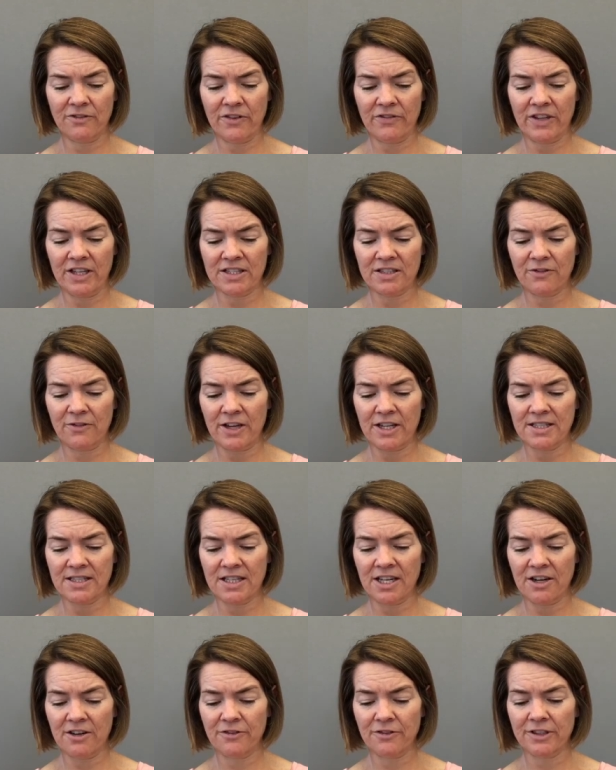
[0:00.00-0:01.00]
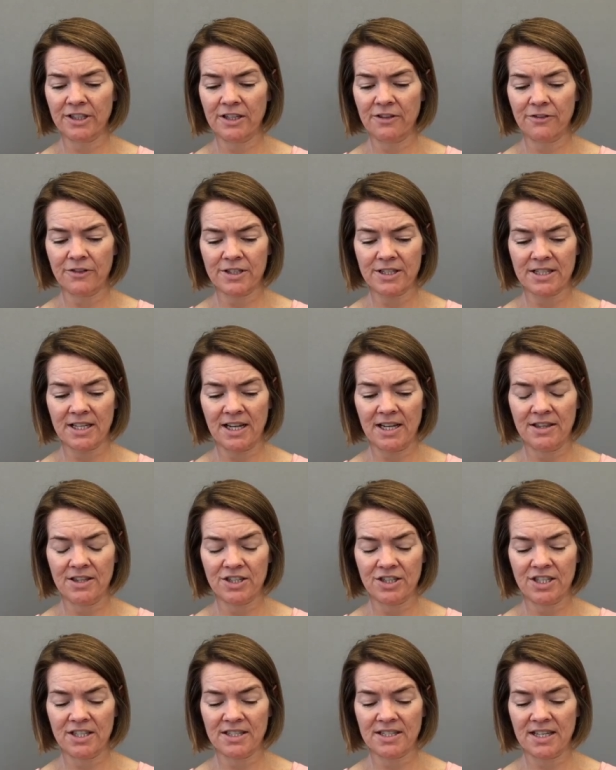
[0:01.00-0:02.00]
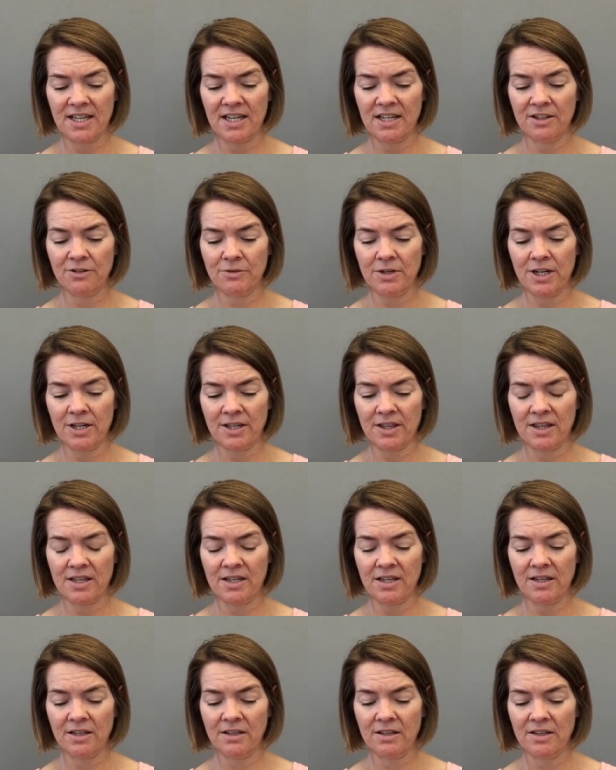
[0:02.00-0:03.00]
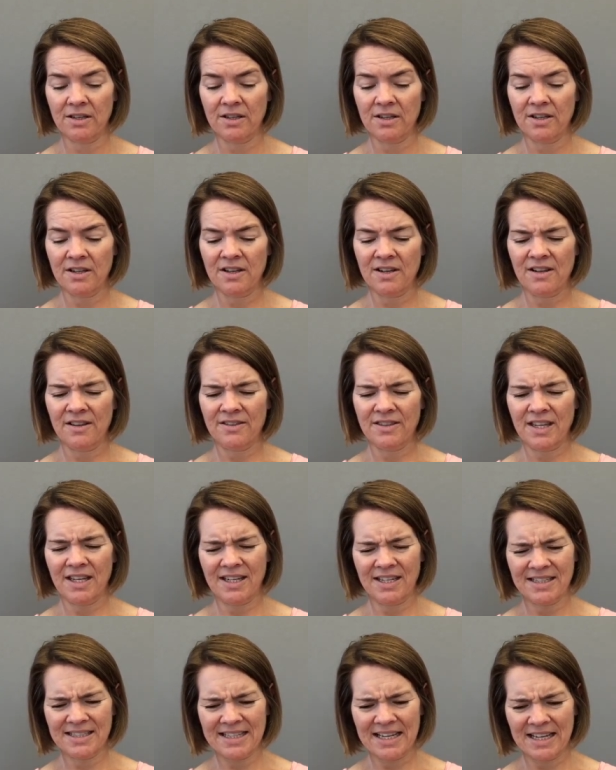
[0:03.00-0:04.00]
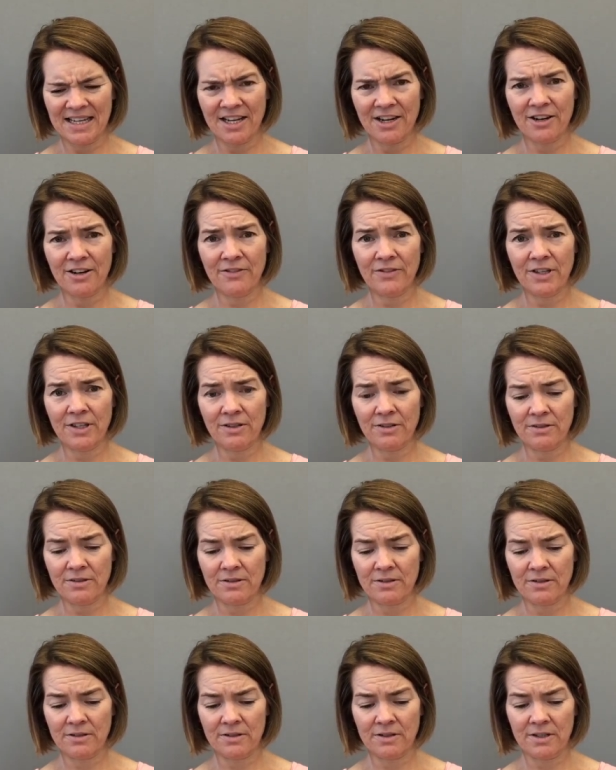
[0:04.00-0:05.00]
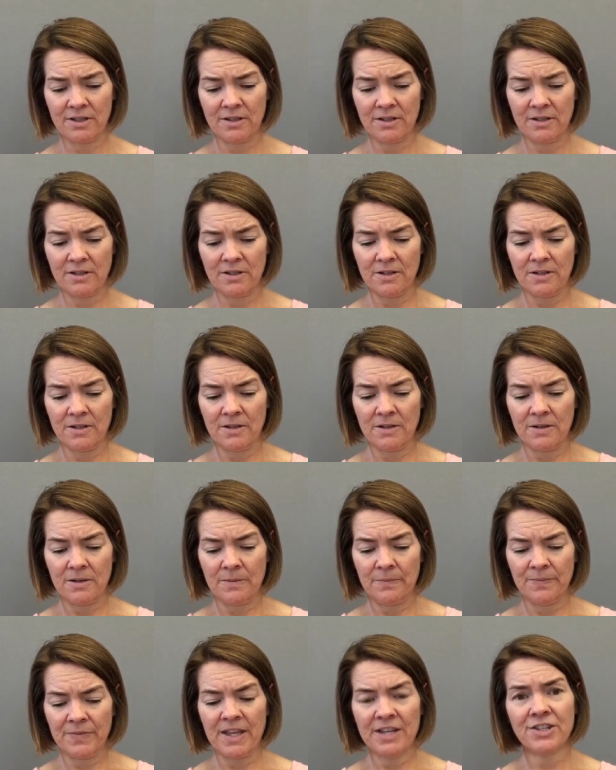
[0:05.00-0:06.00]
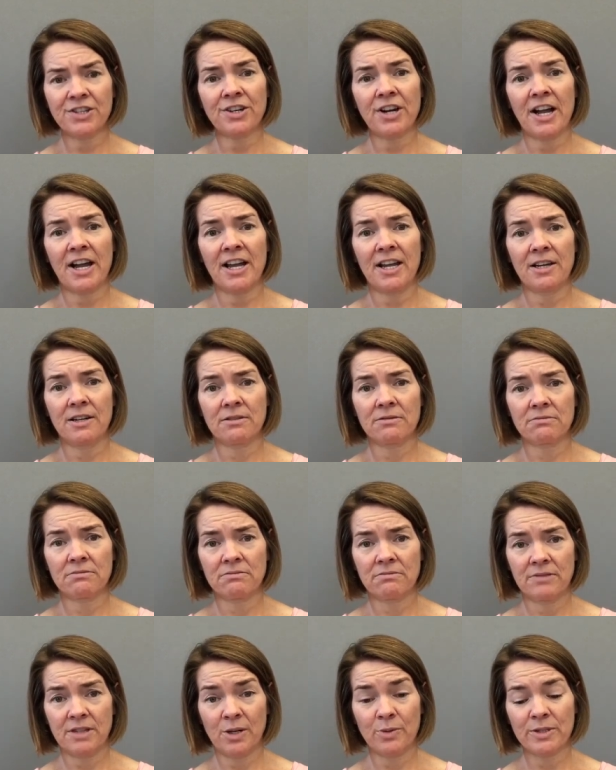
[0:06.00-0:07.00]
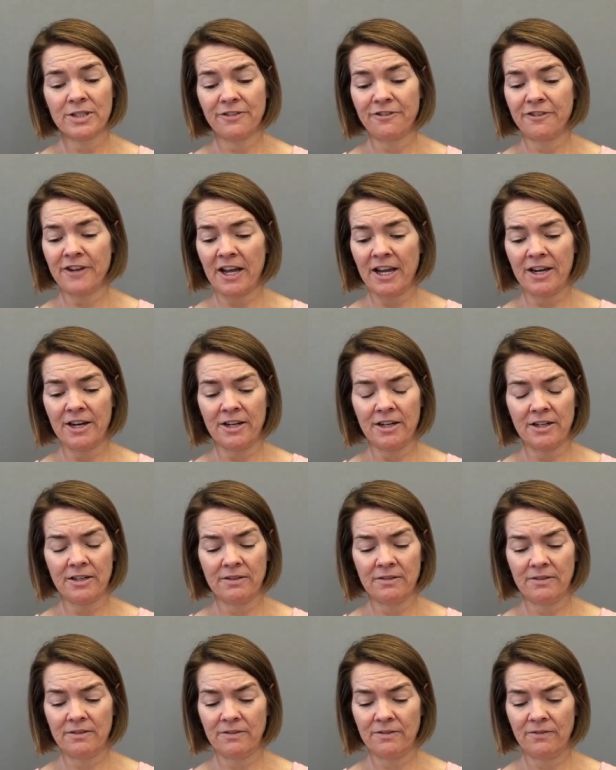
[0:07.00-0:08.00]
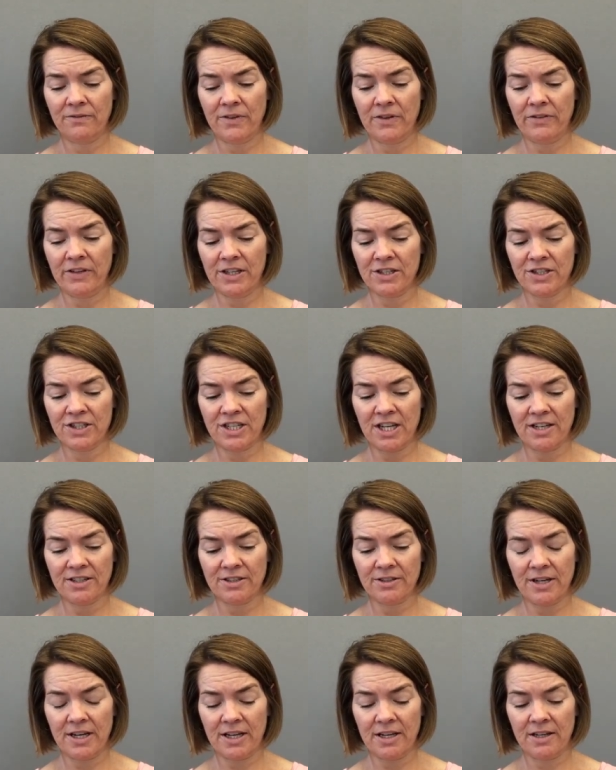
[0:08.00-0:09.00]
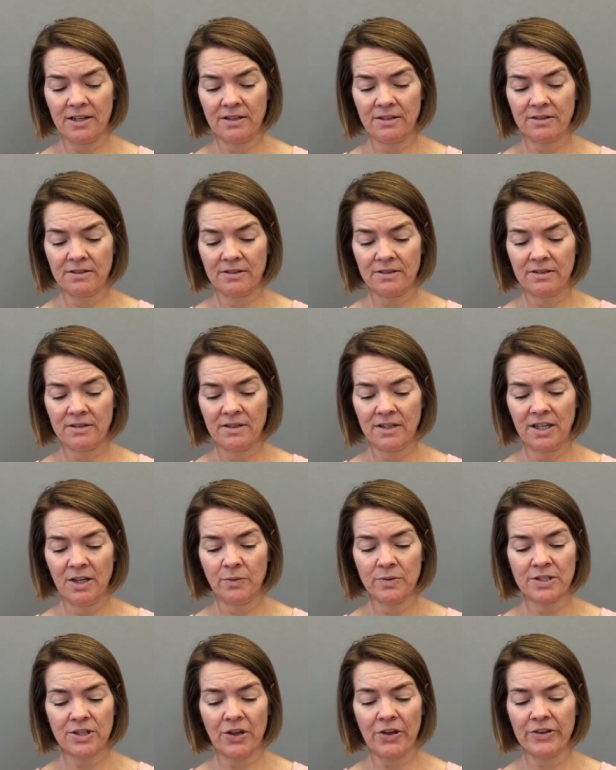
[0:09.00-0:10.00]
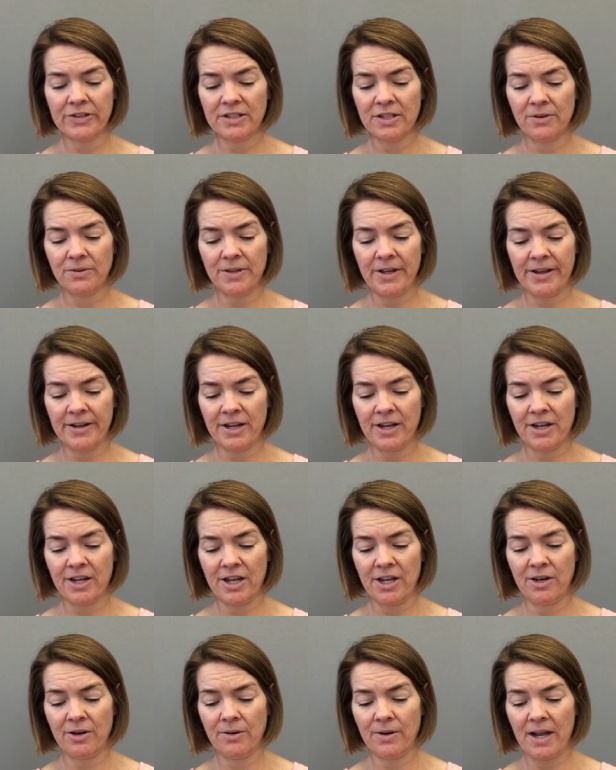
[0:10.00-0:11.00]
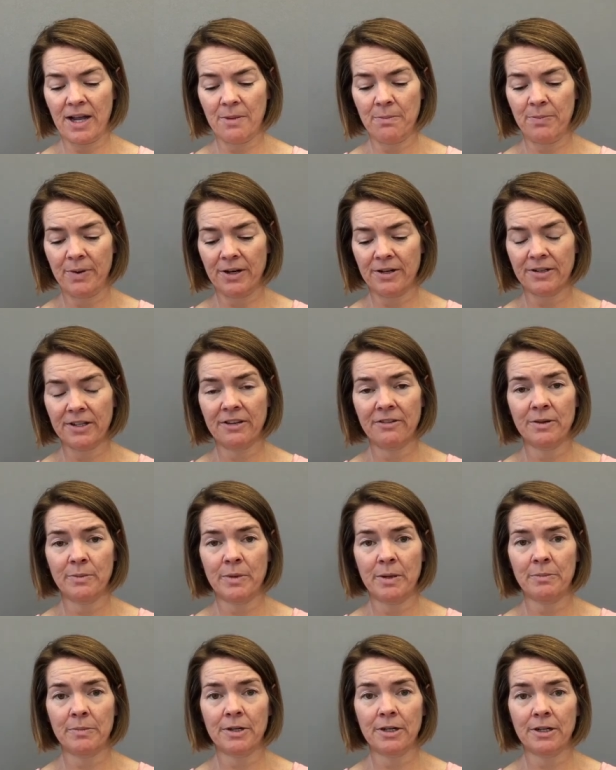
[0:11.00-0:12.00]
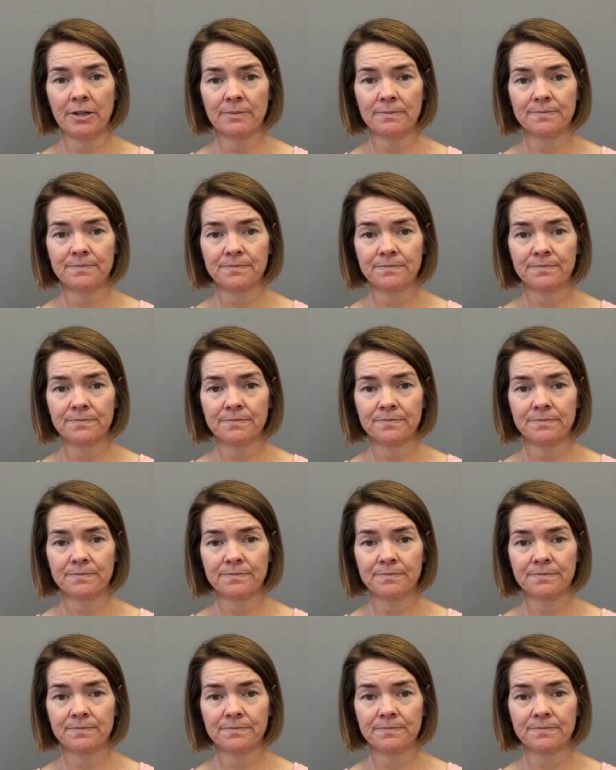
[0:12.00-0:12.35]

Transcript: Vivian's face carefully for a sign that she's saying the wrong thing. They didn't take care of you? They tried. There was a fire. Vivian shakes her head. It was all so long ago, I barely remember.